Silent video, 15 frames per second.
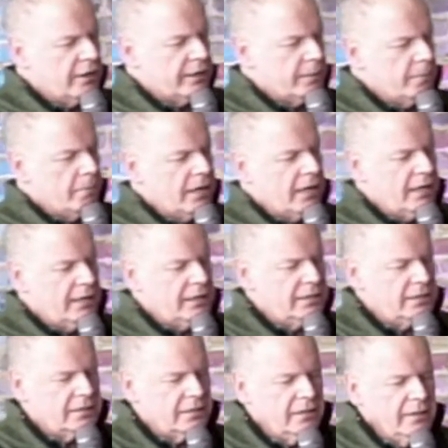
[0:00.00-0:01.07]
and
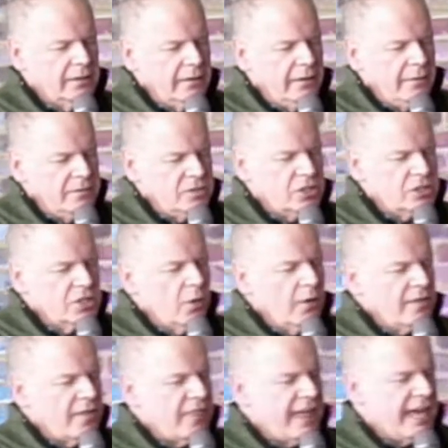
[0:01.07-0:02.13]
mind. Just knowing
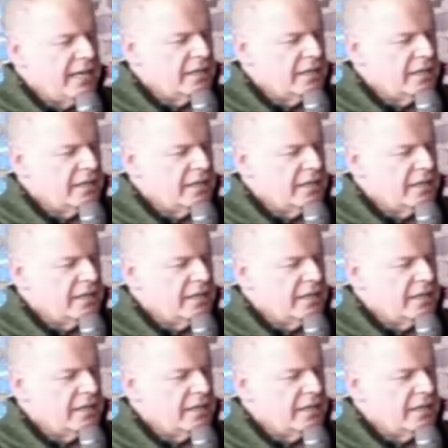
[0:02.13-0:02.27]
that that is